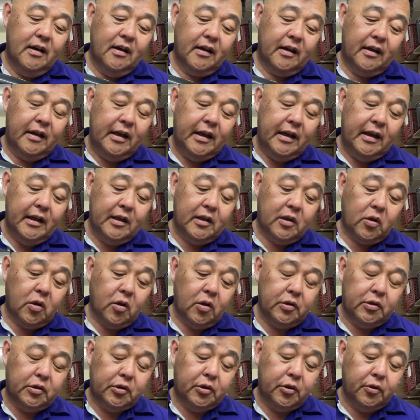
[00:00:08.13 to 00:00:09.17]
Gideon
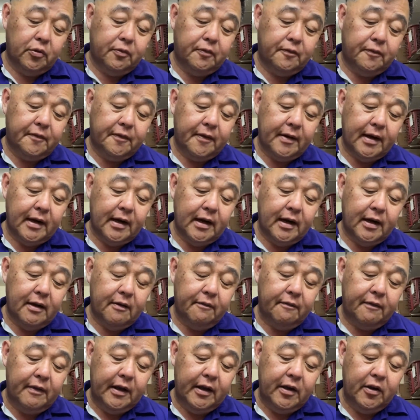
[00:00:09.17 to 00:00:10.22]
Torch Shofar
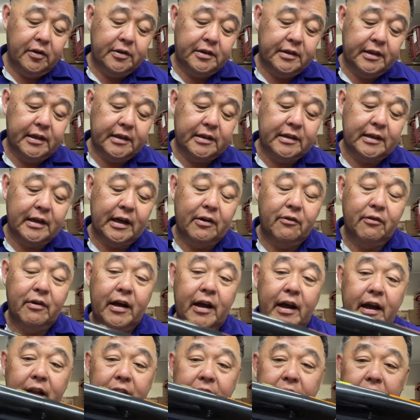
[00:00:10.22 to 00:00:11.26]
video,
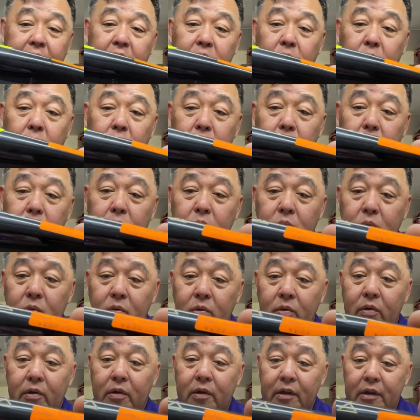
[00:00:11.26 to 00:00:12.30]
682
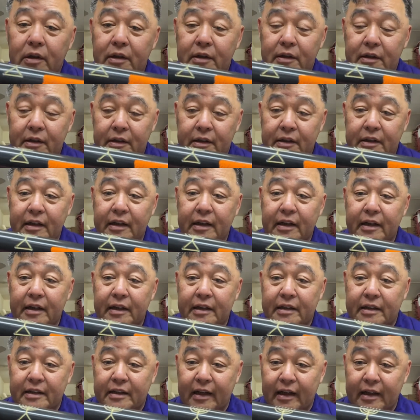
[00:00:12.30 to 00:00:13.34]
J
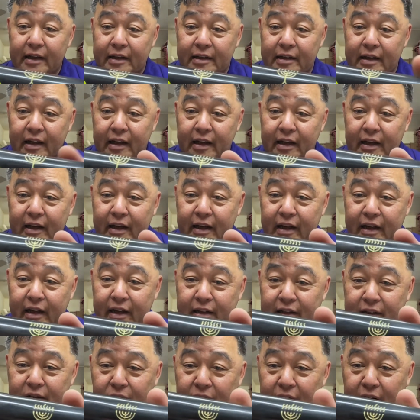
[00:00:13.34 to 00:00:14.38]
size, and
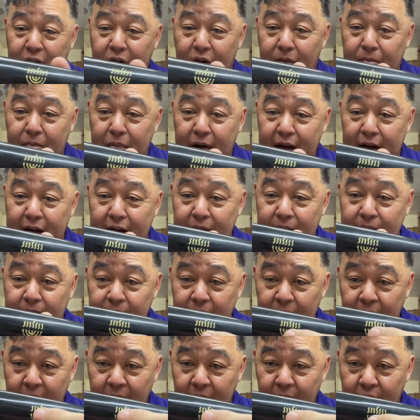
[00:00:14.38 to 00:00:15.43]
it's already completed
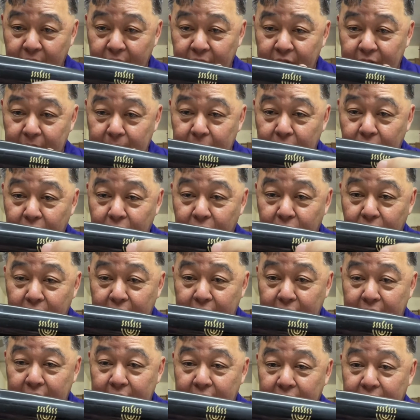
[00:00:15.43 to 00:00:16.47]
with the
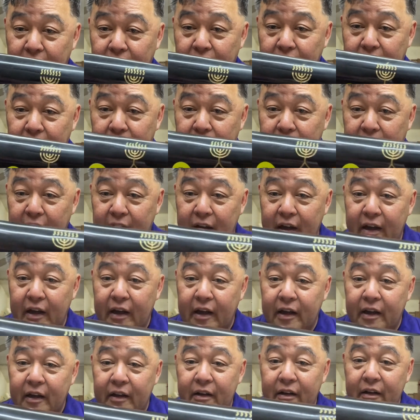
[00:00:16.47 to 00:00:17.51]
menorah engraved
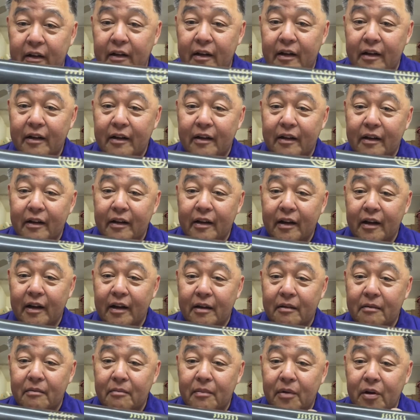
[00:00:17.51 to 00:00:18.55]
in. Yeah,
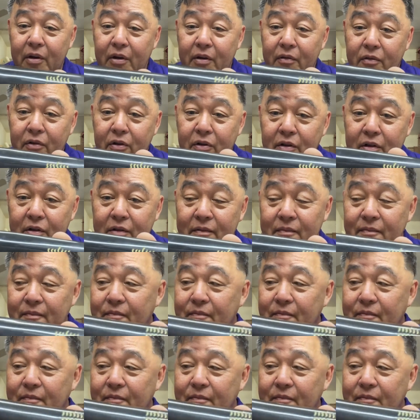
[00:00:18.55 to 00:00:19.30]
beautiful.